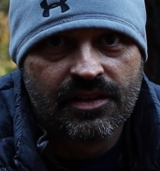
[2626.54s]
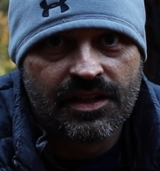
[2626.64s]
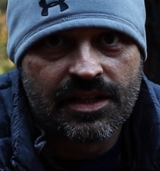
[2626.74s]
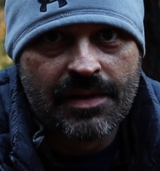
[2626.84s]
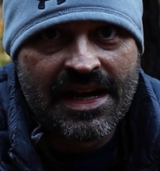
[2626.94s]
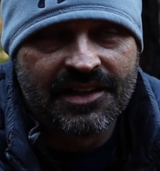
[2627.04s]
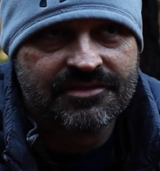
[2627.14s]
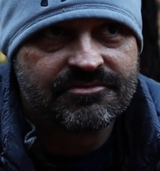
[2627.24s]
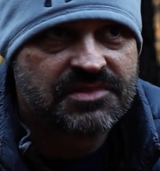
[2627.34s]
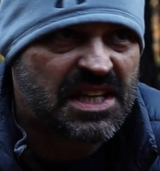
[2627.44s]
At about
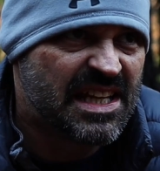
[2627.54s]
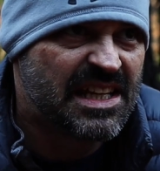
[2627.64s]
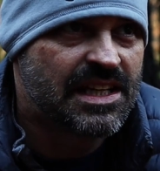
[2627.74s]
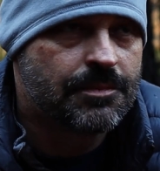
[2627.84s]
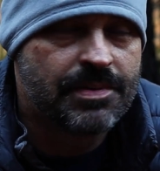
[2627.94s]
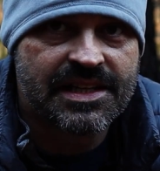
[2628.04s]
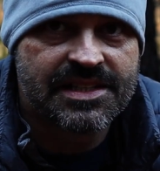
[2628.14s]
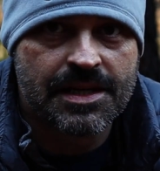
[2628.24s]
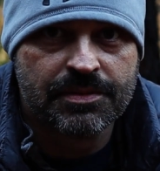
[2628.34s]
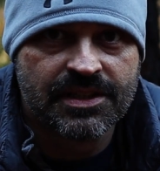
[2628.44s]
10, it picked
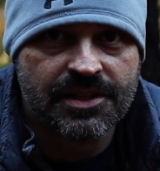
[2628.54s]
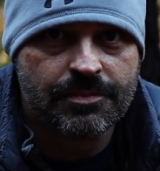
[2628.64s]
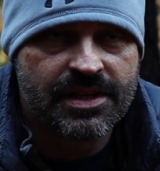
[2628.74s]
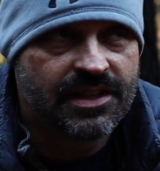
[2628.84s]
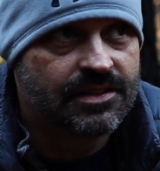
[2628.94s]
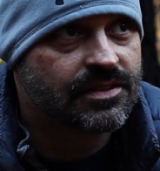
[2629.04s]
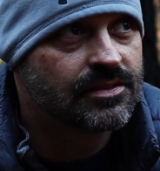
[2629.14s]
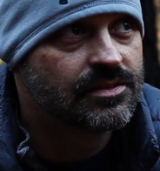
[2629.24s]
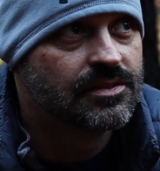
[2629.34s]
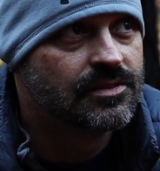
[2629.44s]
up a little bit.
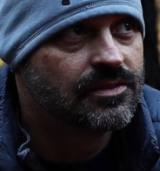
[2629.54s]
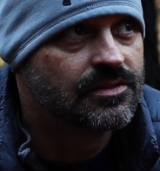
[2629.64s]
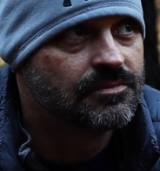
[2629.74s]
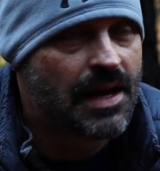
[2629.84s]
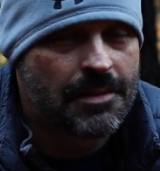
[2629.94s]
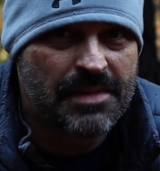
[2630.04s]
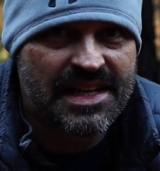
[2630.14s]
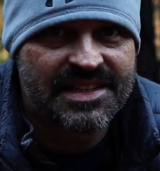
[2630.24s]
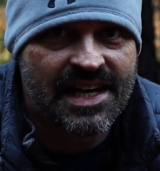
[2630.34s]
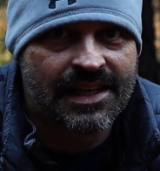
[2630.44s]
By
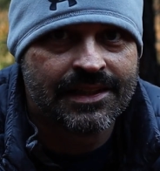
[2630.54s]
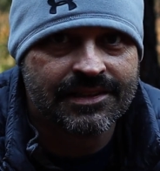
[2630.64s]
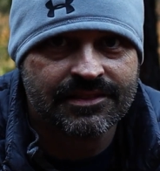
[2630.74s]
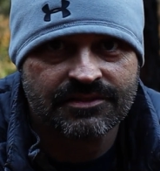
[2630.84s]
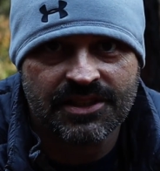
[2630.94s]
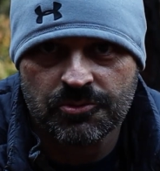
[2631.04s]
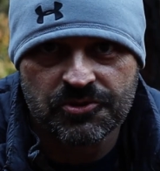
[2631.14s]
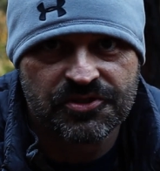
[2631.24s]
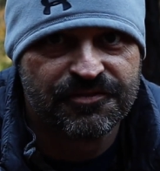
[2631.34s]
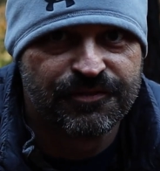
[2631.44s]
midnight, it
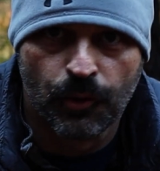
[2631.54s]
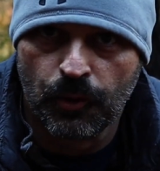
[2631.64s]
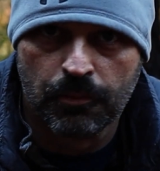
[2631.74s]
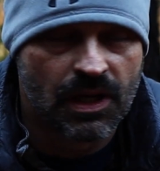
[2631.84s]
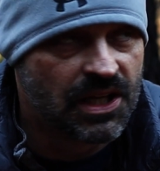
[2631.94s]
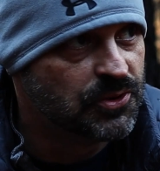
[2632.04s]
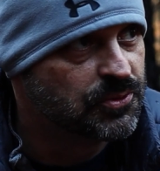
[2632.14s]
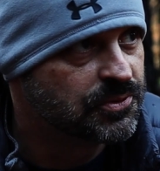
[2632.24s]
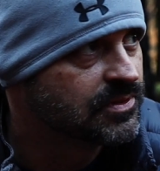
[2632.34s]
was full-blown